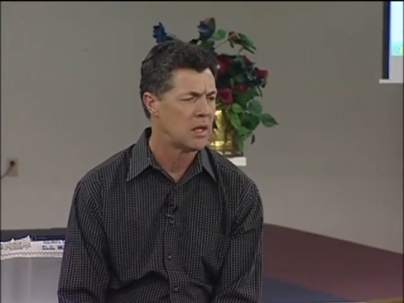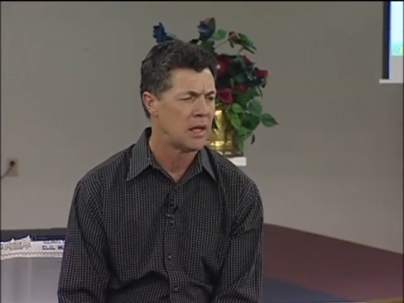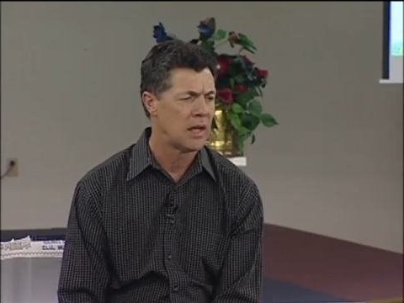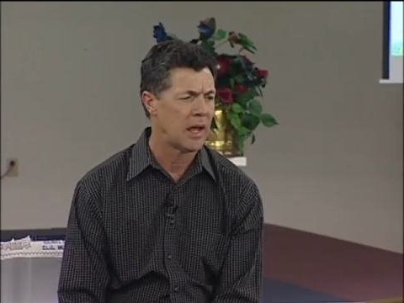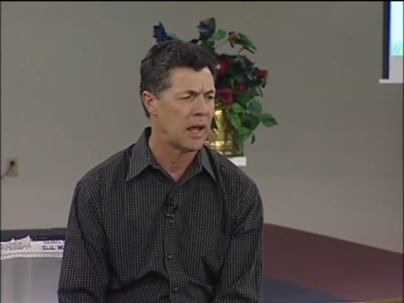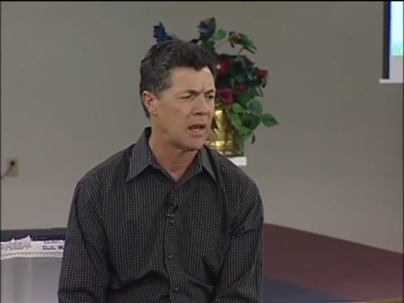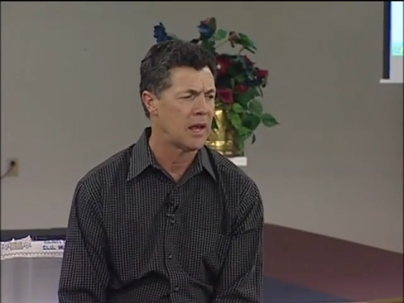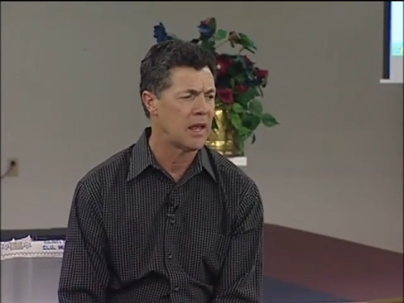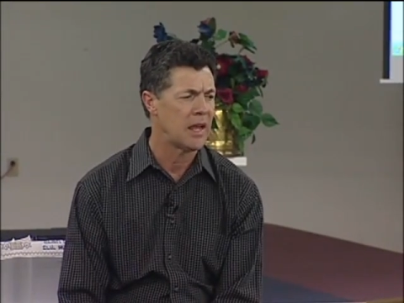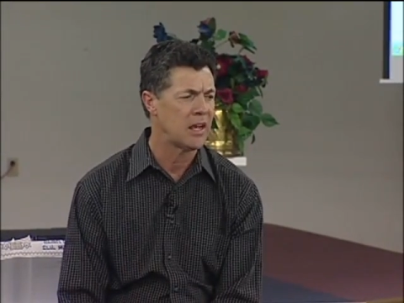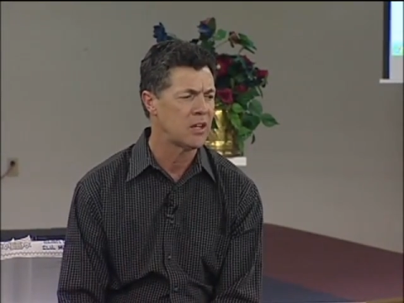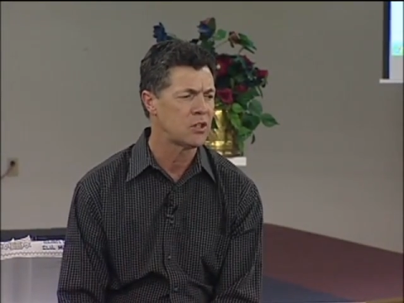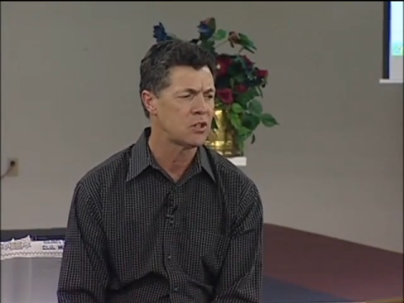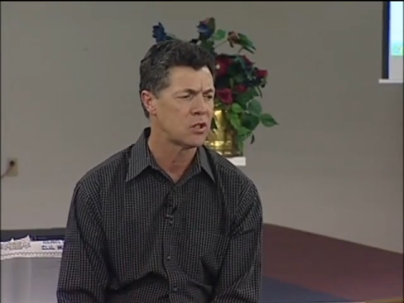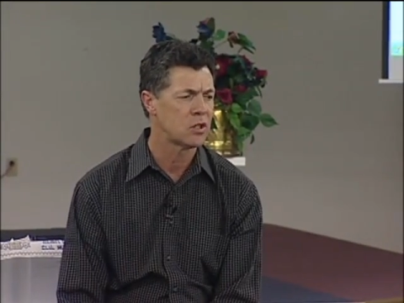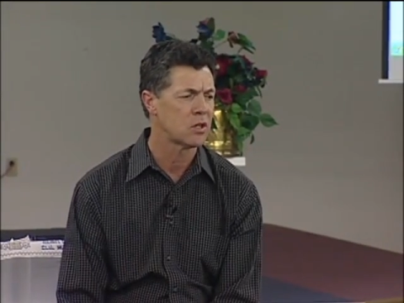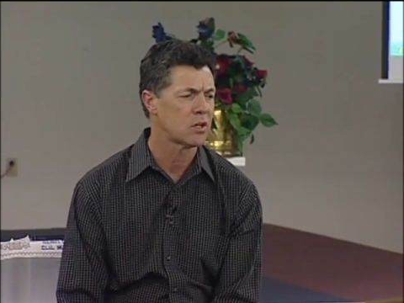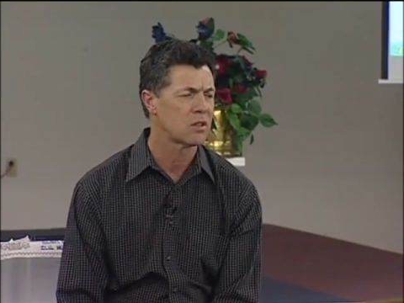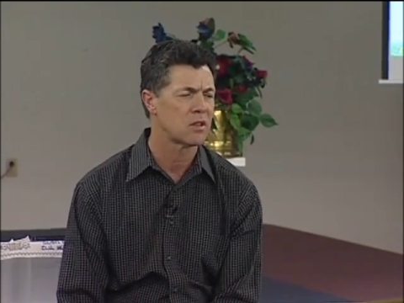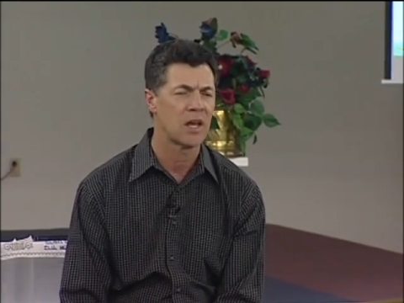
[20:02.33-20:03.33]
And he
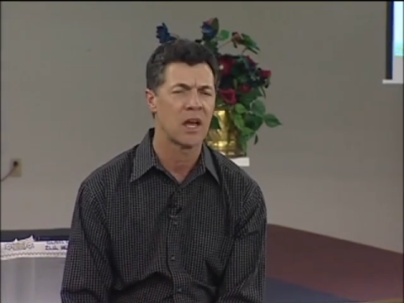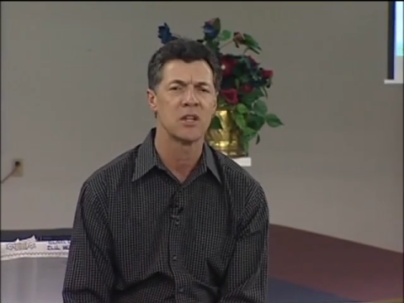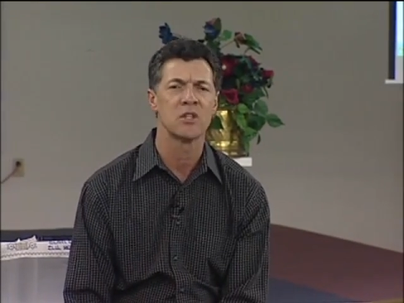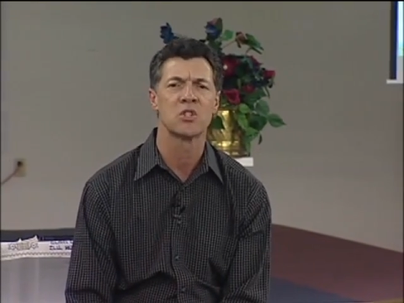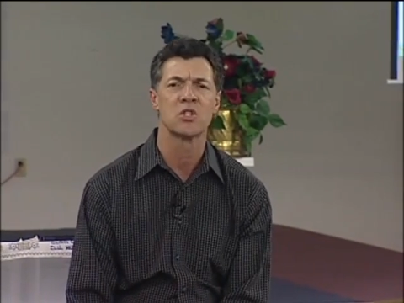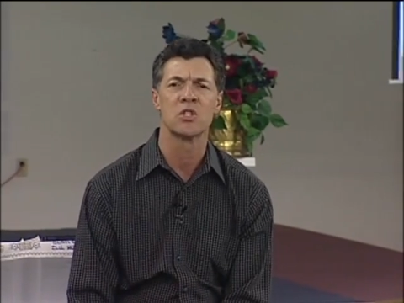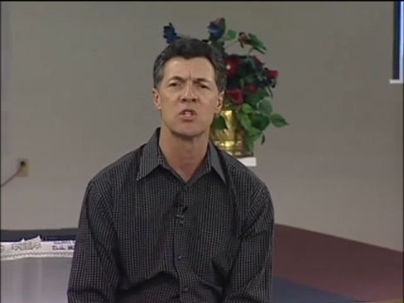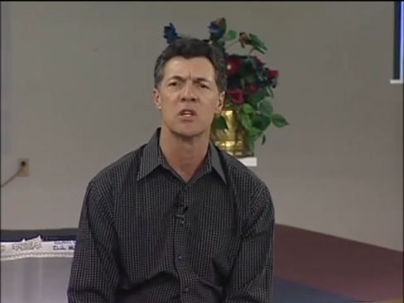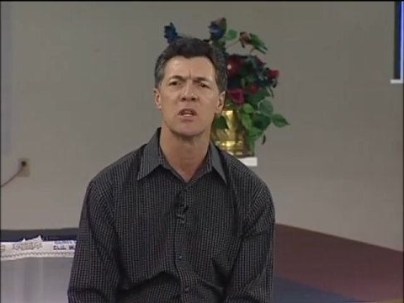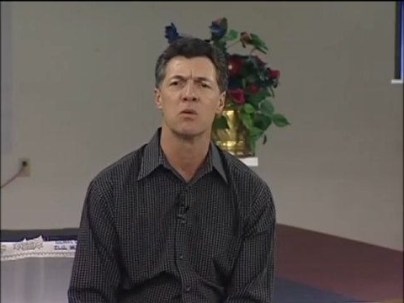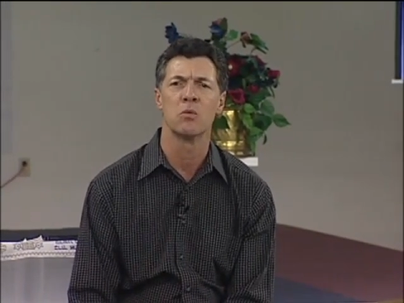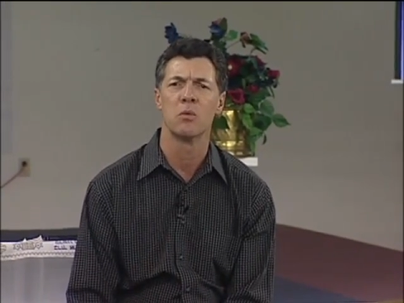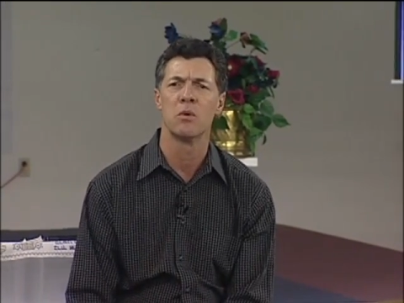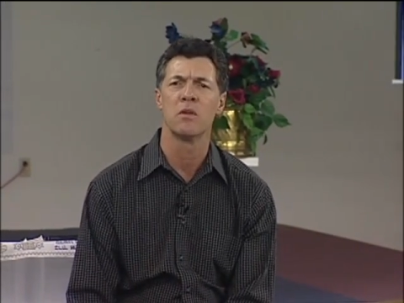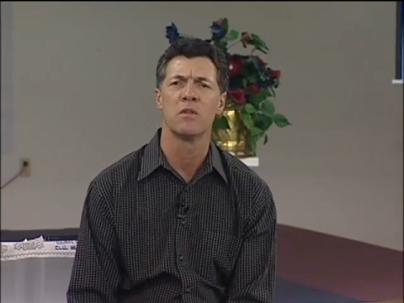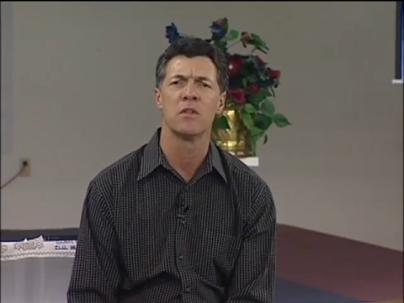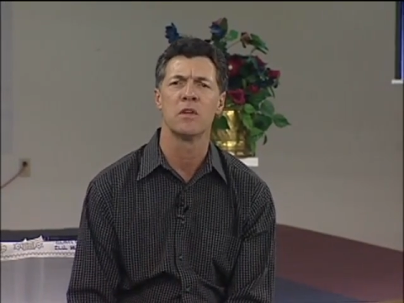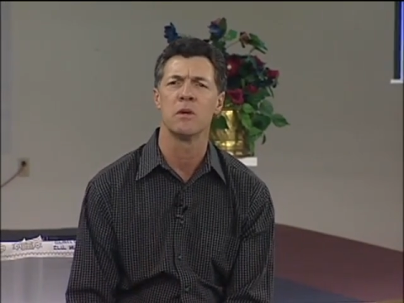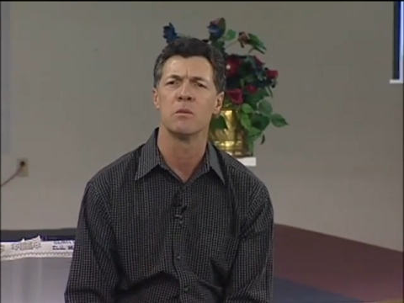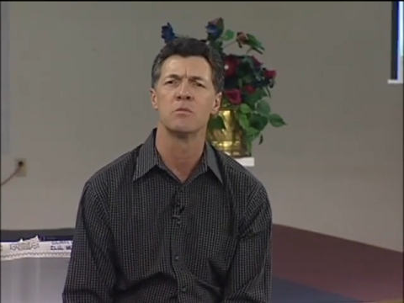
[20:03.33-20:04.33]
took that sin
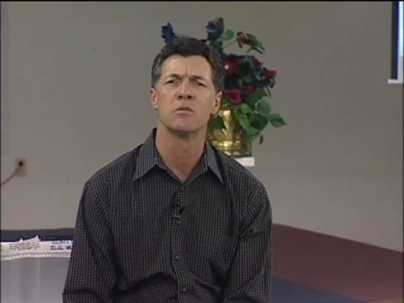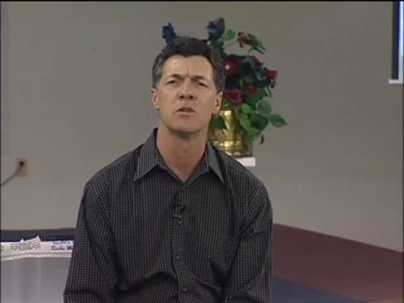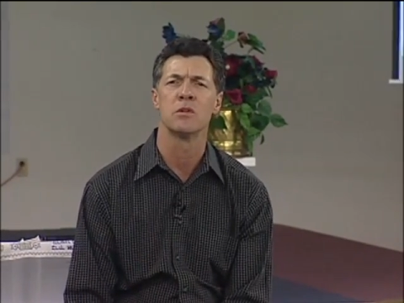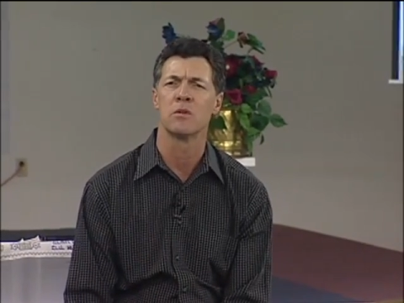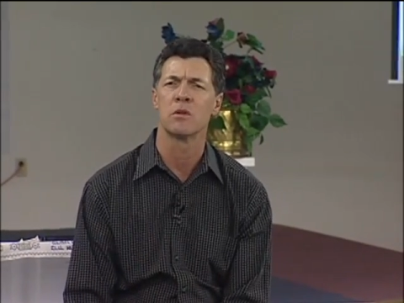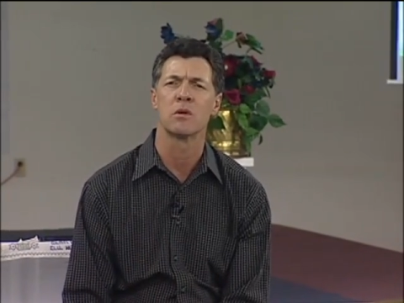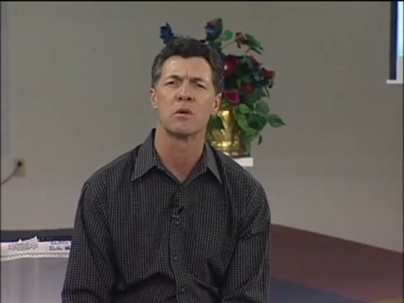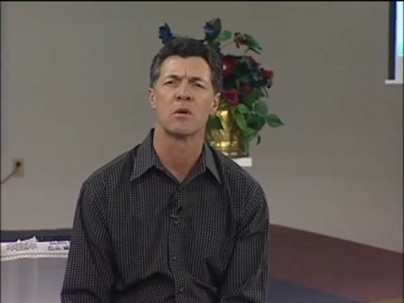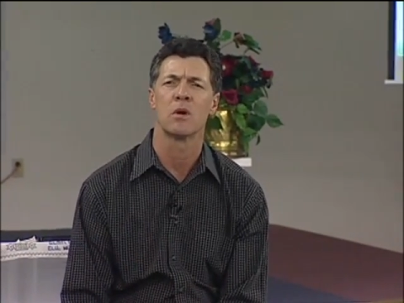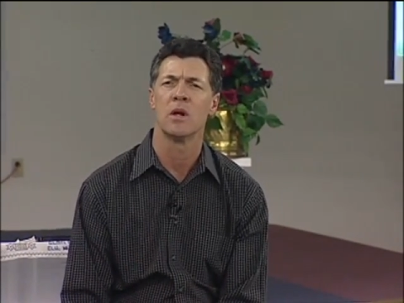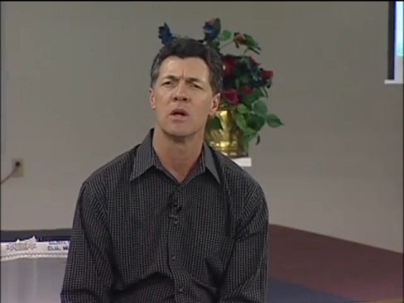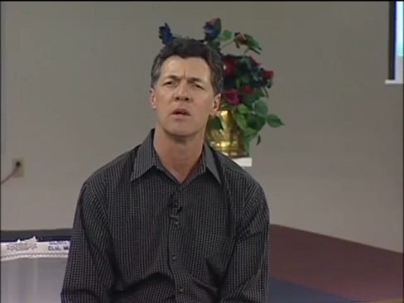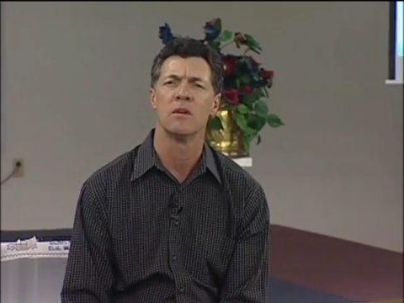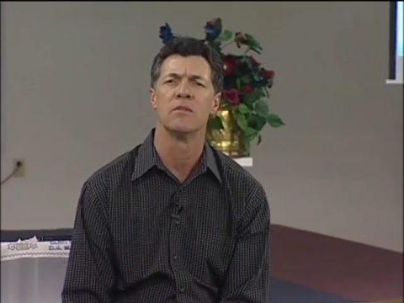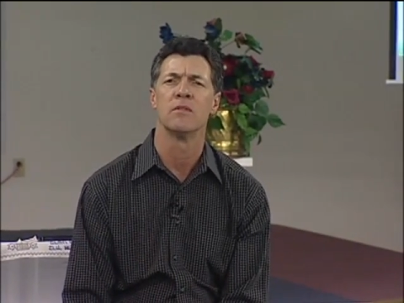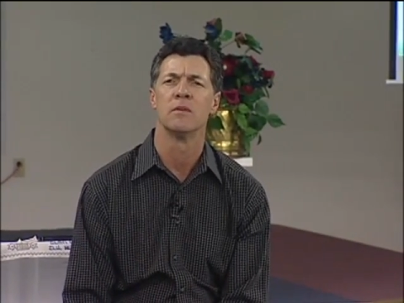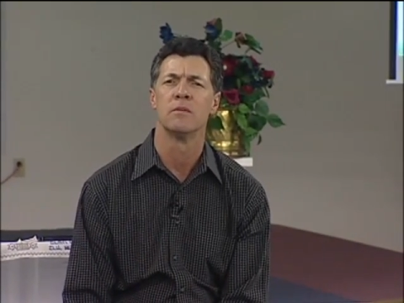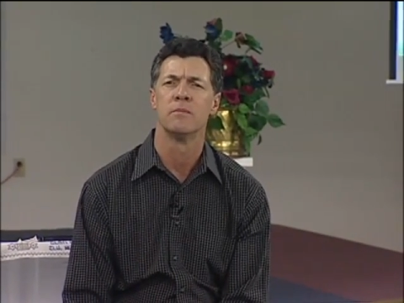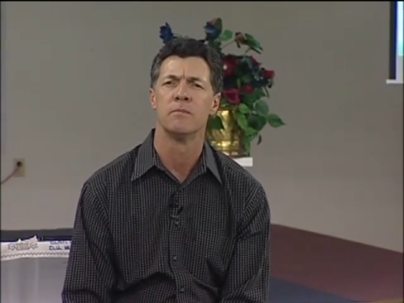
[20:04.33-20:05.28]
with him to the grave.